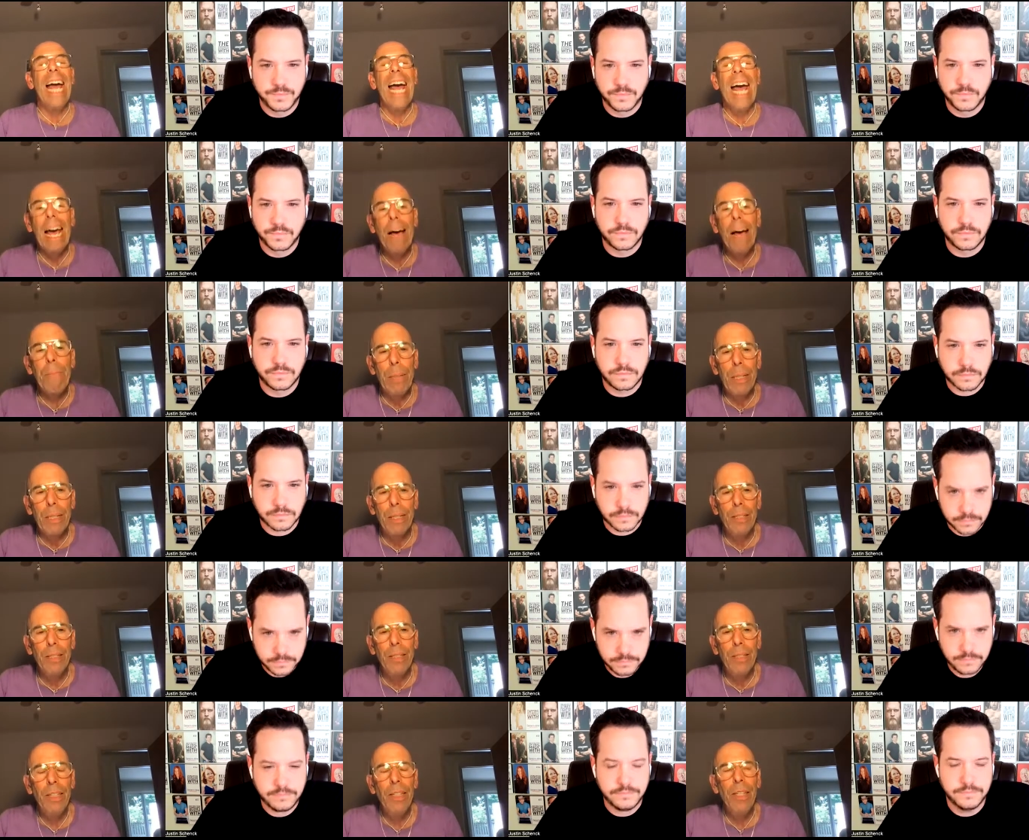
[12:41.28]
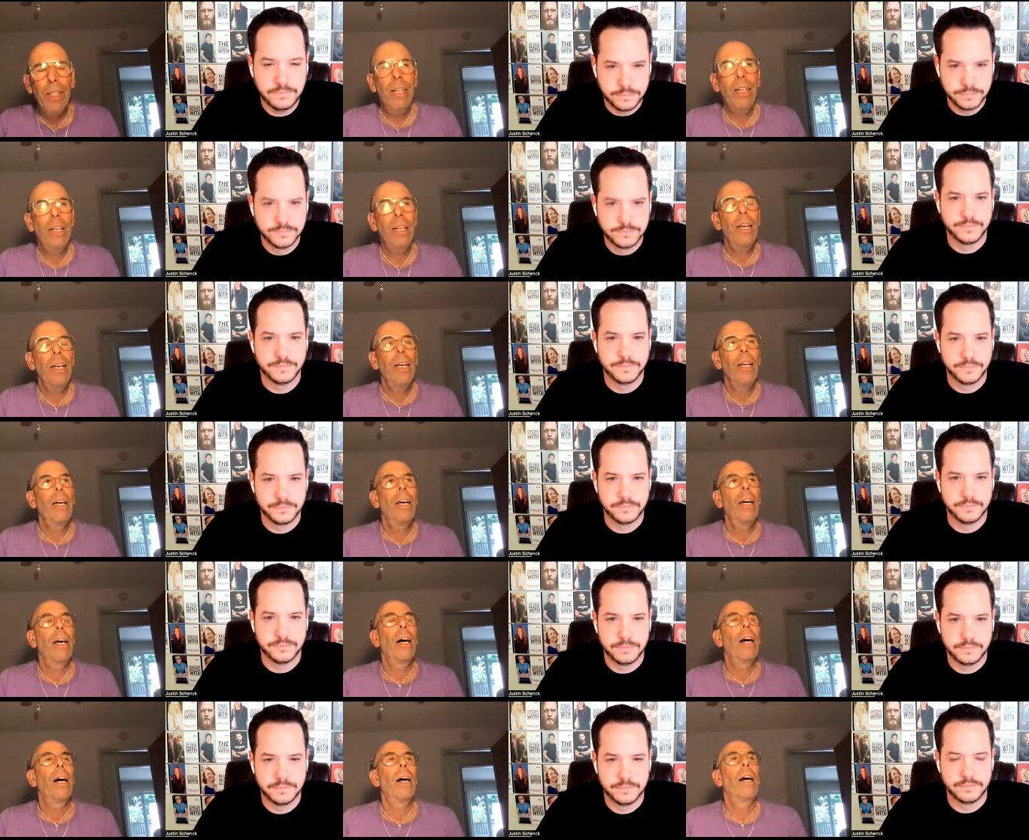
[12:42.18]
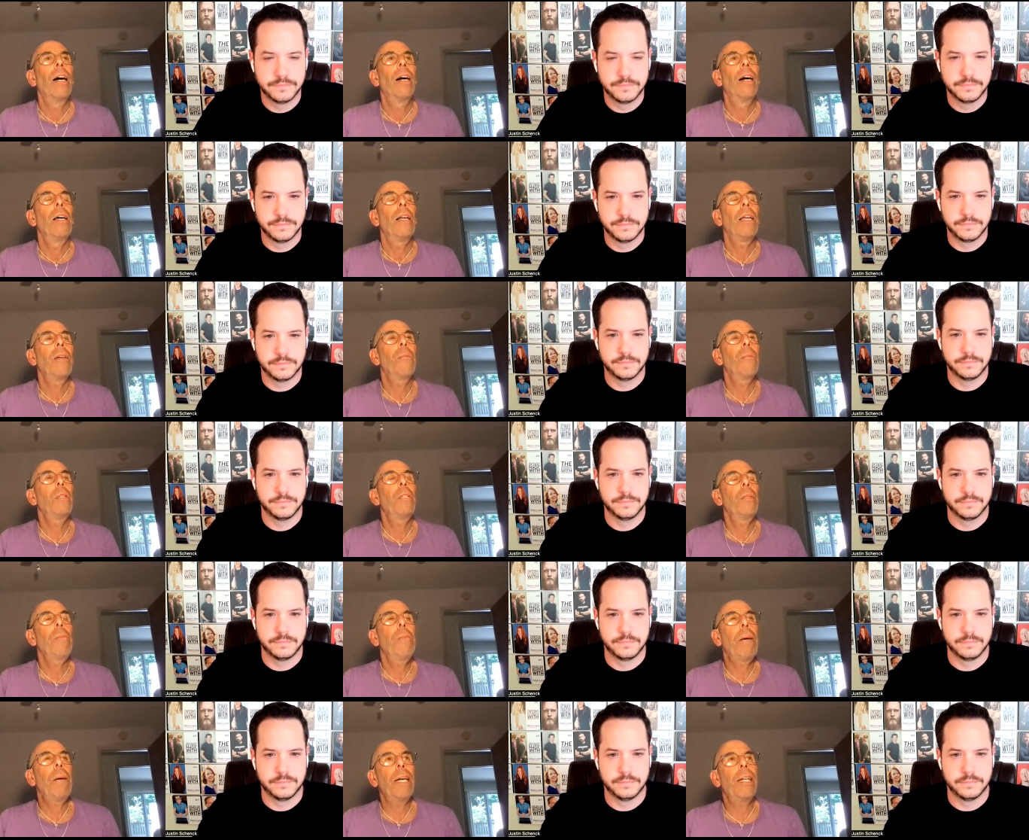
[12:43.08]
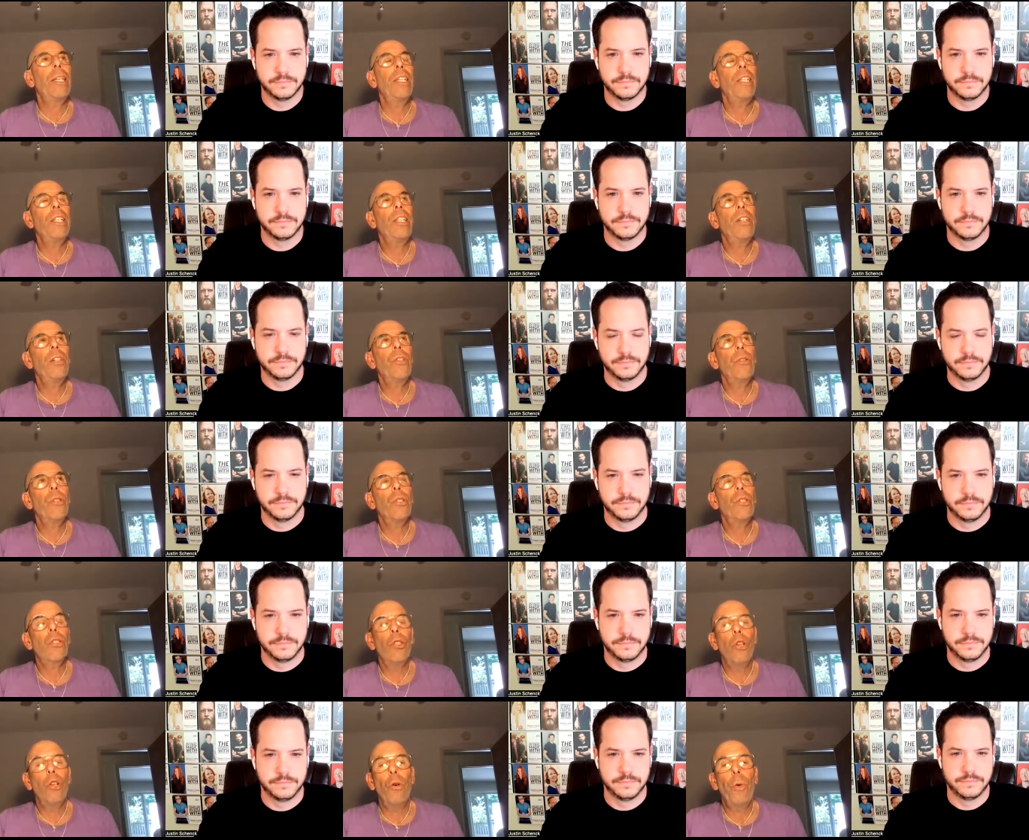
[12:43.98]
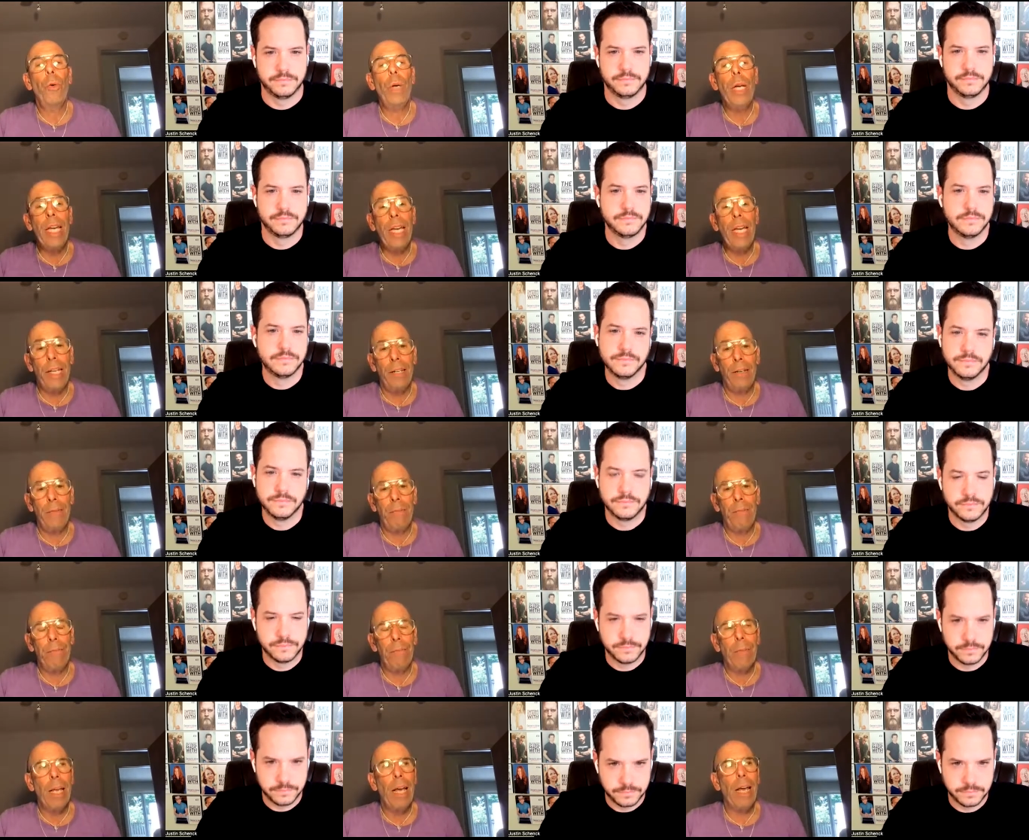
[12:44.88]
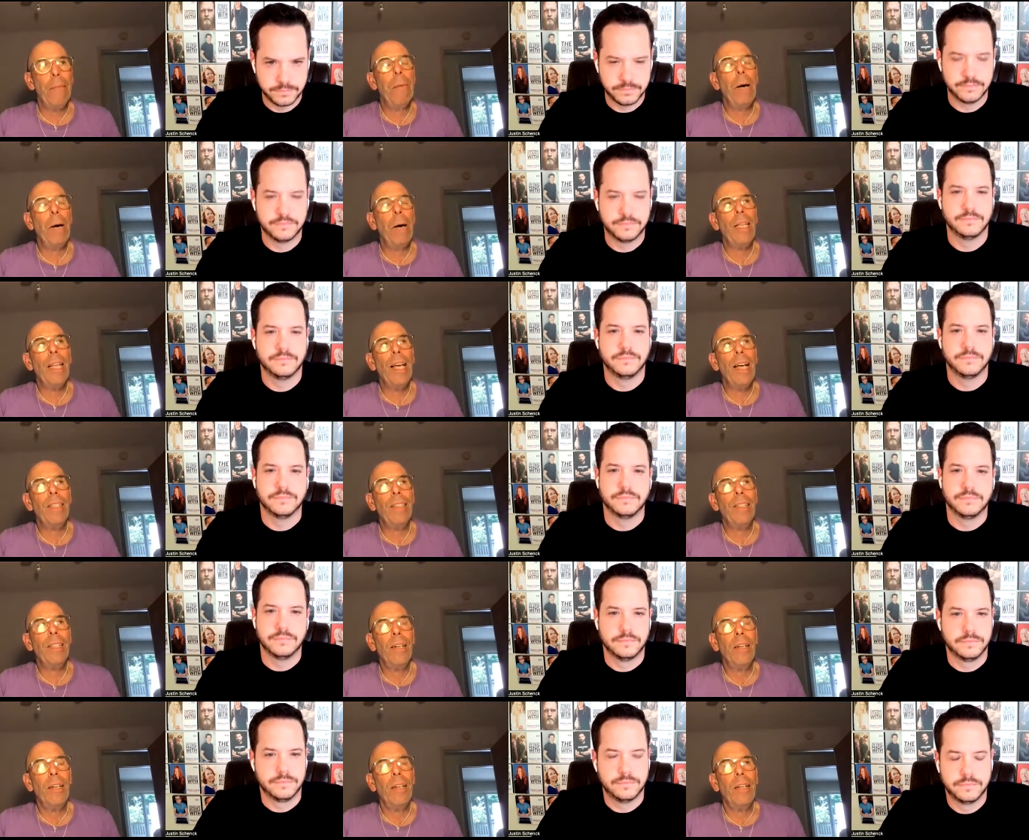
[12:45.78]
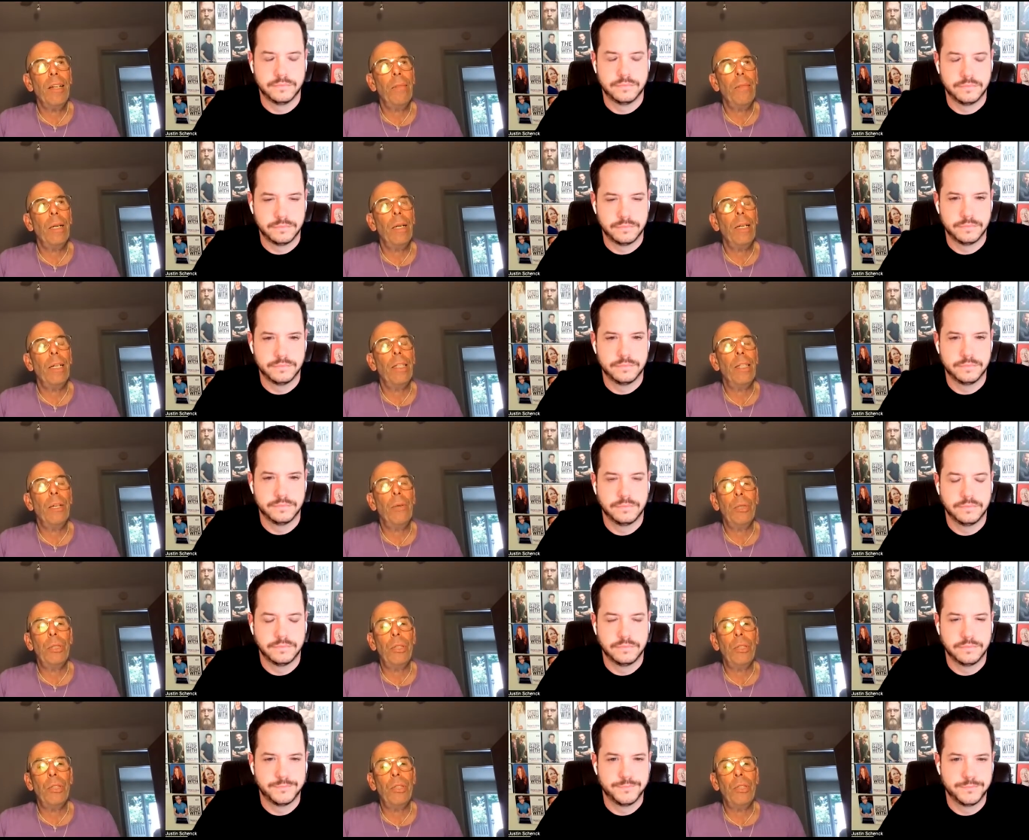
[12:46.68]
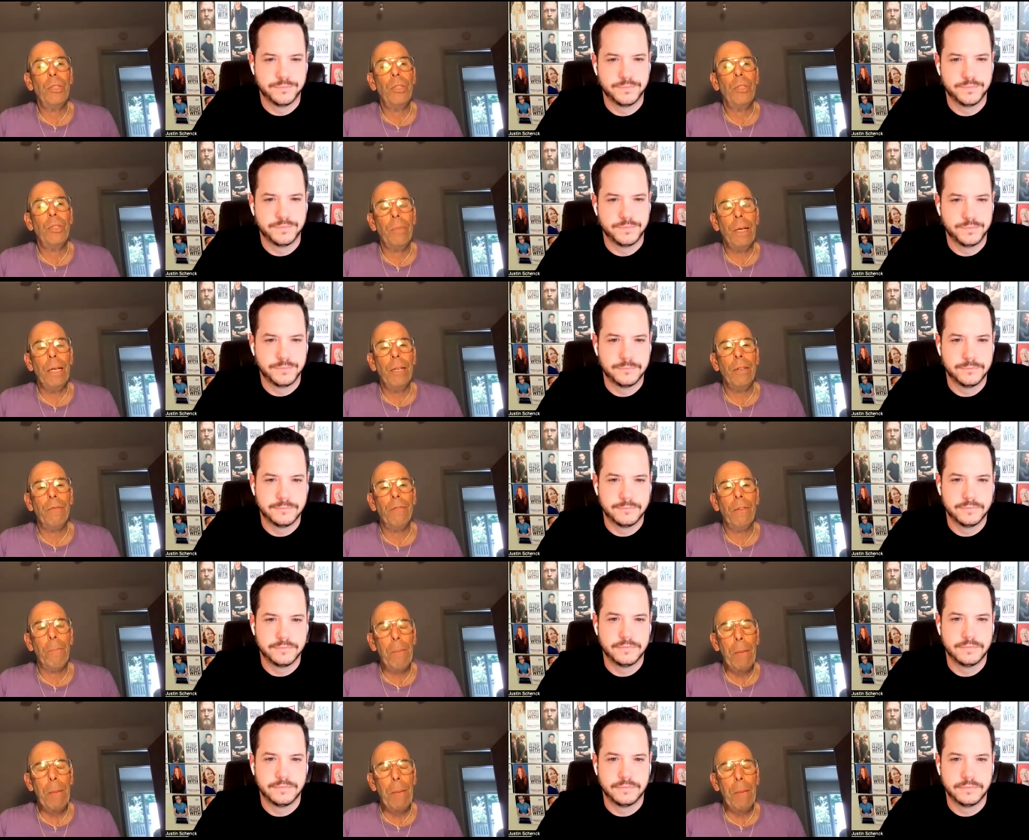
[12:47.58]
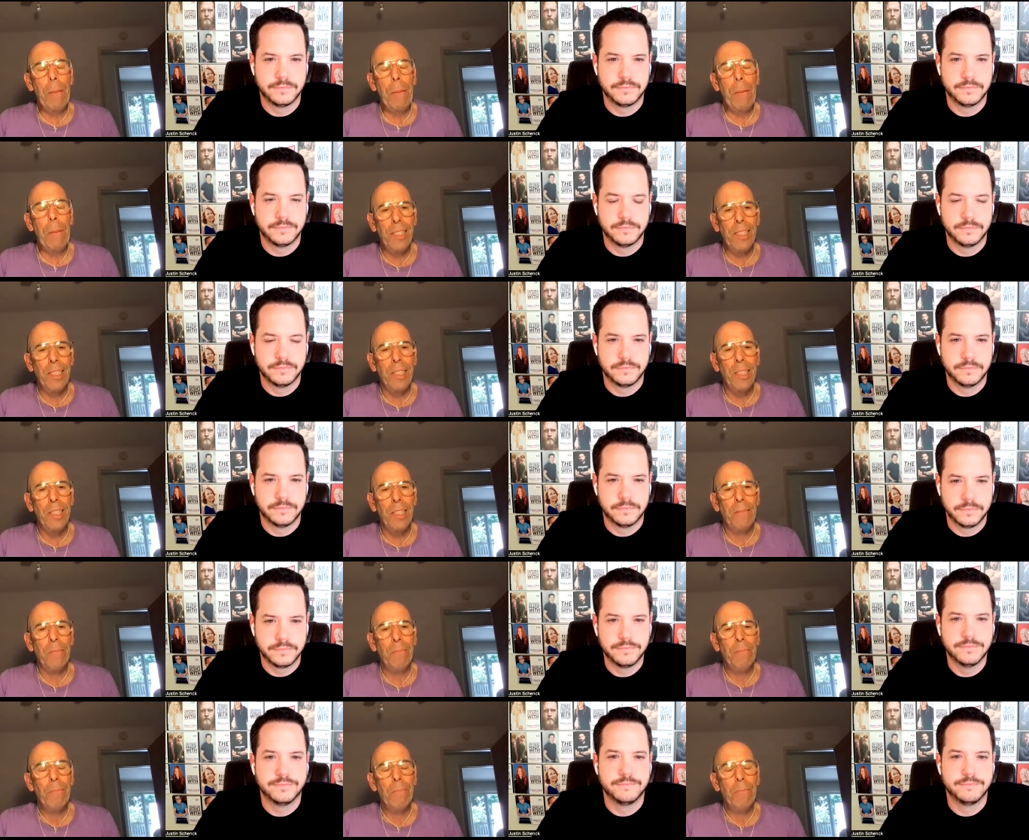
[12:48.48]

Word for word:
Speaker 1: happened, it was about a year or so in, and by that time there was a certain amount of dependency